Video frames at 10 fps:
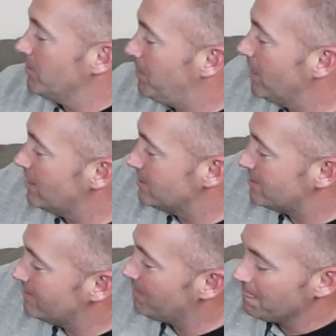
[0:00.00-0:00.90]
with the
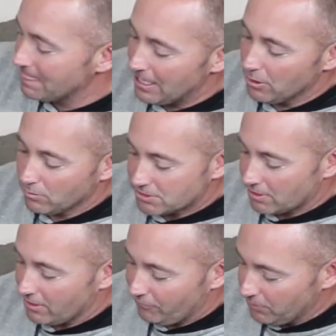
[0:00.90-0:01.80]
putters. We'll
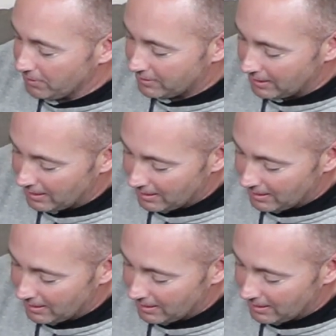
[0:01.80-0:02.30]
start off with